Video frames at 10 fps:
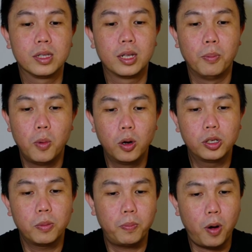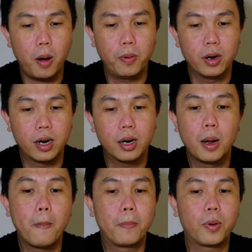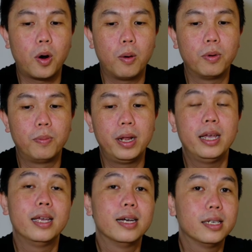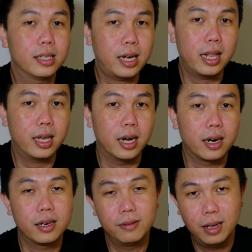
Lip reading: the most popular, probably sidecar.